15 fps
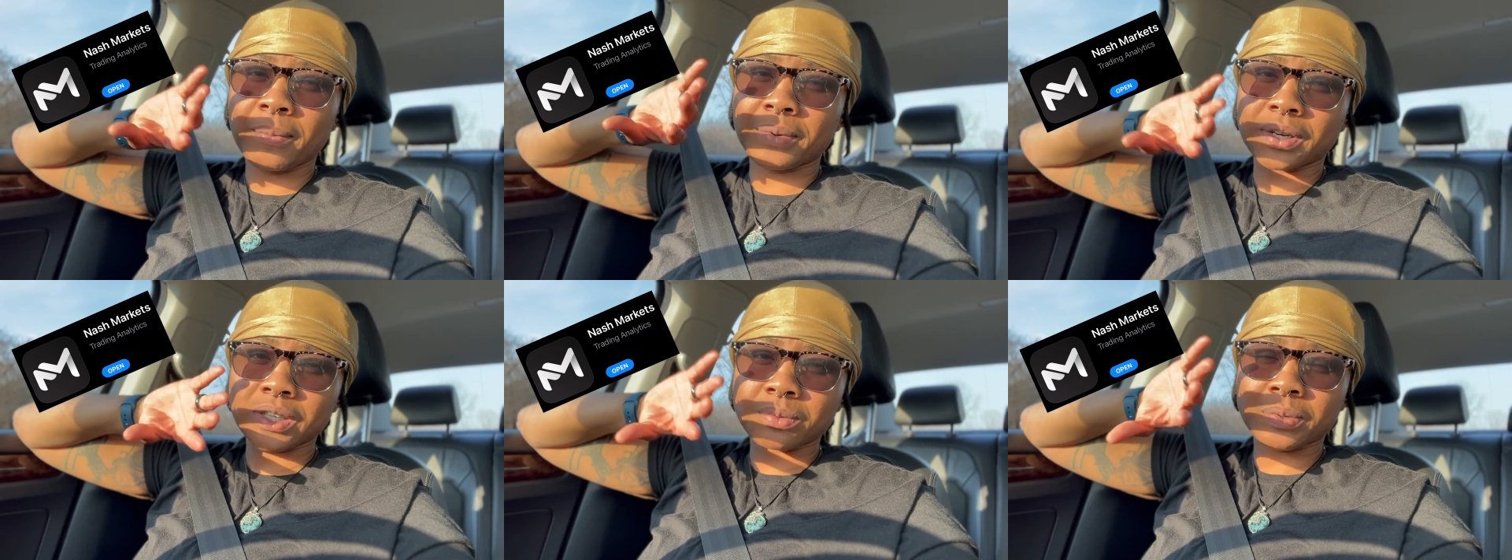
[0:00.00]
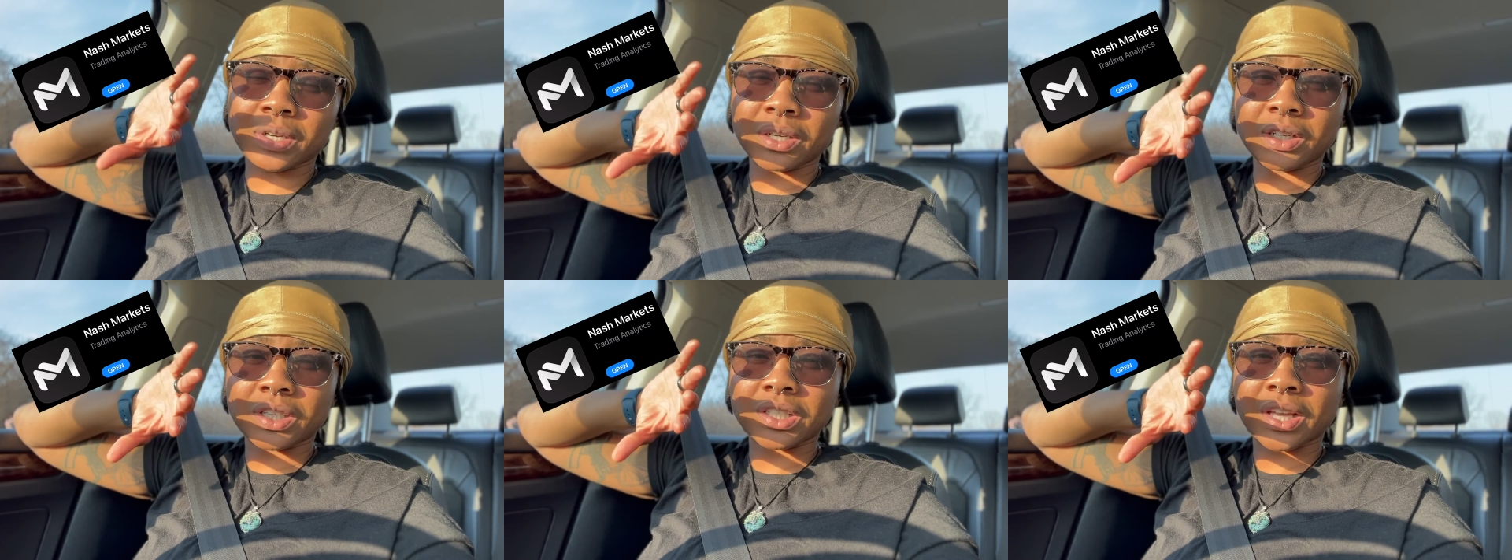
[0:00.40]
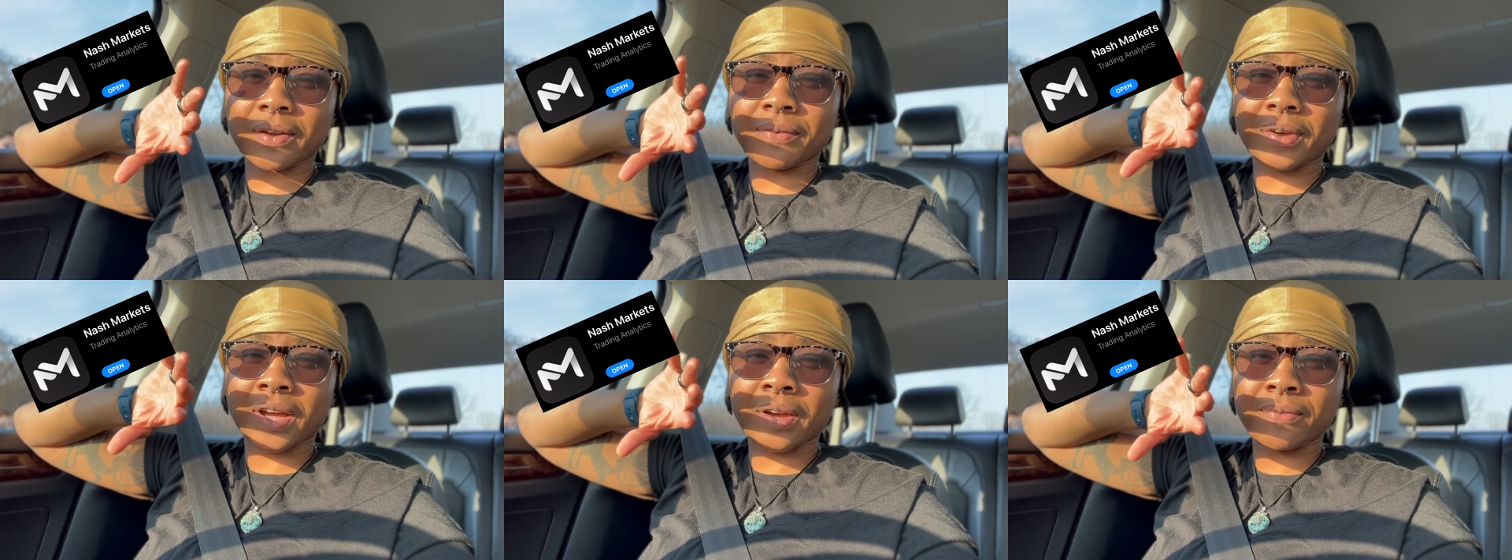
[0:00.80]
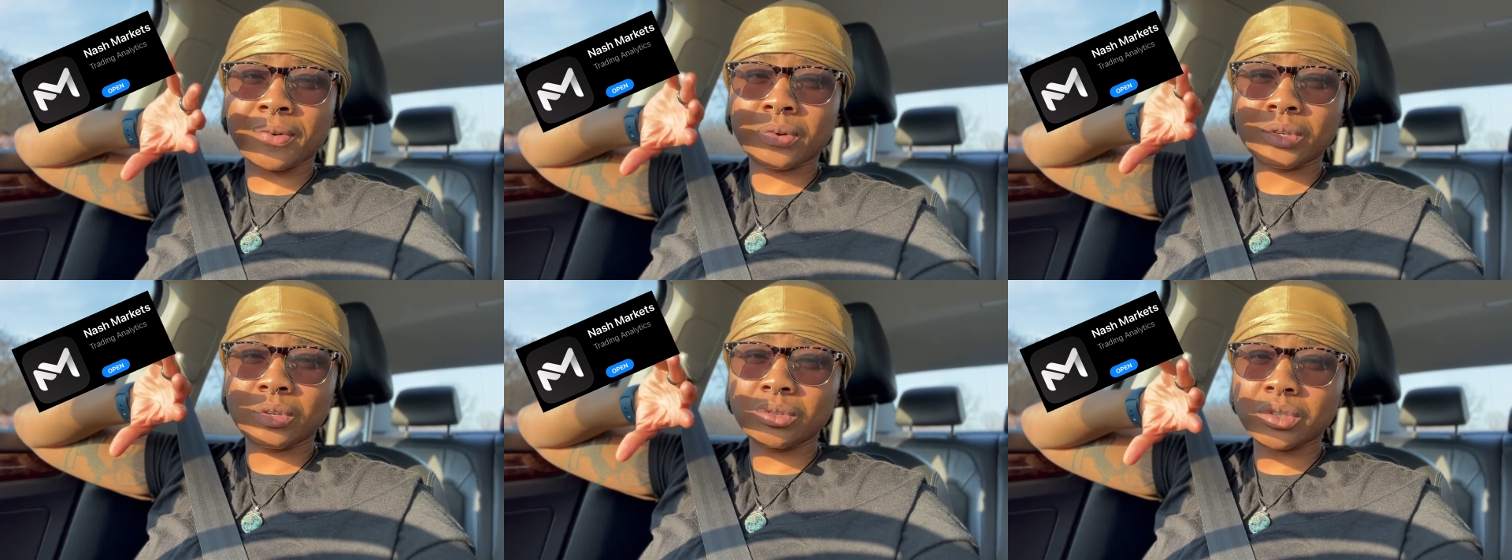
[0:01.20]
but this is what it looks like for
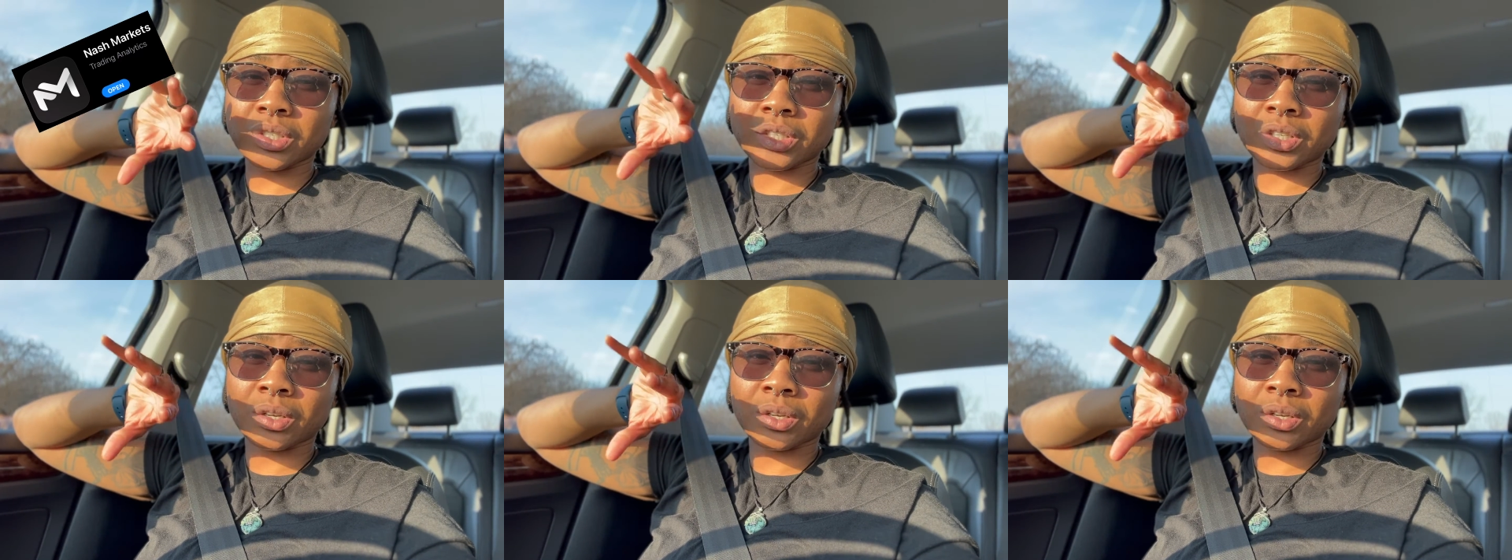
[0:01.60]
iPhone users.